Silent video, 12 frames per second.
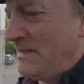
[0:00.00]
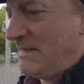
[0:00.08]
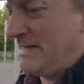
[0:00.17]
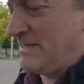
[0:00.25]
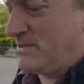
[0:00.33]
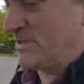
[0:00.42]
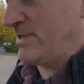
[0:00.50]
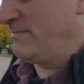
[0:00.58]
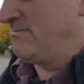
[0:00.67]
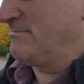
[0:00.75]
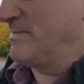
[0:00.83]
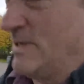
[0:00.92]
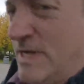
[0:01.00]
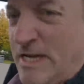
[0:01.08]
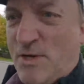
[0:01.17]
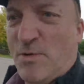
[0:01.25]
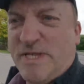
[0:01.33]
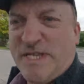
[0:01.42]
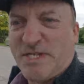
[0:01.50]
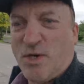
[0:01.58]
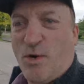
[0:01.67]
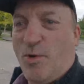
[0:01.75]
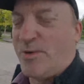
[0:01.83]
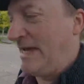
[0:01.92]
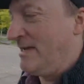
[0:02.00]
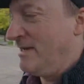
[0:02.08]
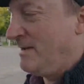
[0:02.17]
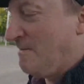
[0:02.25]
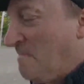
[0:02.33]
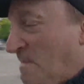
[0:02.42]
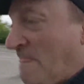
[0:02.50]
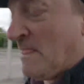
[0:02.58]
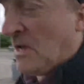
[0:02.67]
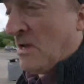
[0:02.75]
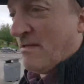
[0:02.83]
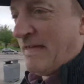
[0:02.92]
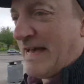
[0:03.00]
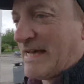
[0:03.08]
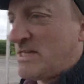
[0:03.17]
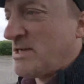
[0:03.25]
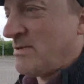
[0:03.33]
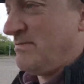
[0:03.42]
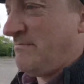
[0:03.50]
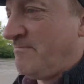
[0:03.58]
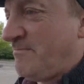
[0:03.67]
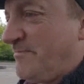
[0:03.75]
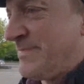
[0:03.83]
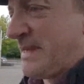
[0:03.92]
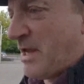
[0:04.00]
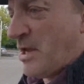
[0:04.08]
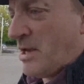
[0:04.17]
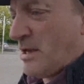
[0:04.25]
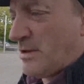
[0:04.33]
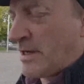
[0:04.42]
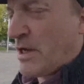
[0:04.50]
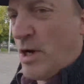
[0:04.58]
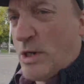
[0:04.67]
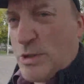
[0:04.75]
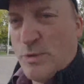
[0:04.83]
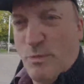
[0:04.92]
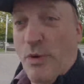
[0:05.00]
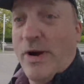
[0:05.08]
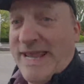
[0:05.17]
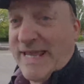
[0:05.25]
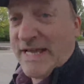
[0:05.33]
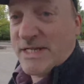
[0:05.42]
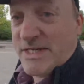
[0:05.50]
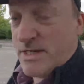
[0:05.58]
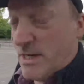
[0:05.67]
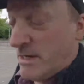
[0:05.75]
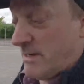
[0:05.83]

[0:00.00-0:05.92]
Let's go in this corner. That the car's brakes